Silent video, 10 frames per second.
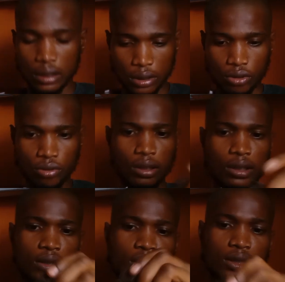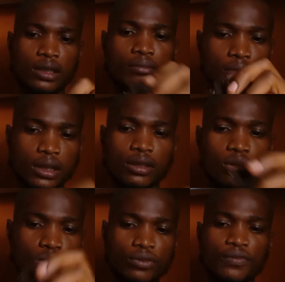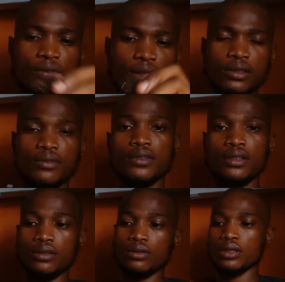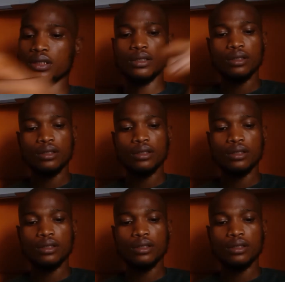to clean it and make it look very, very okay.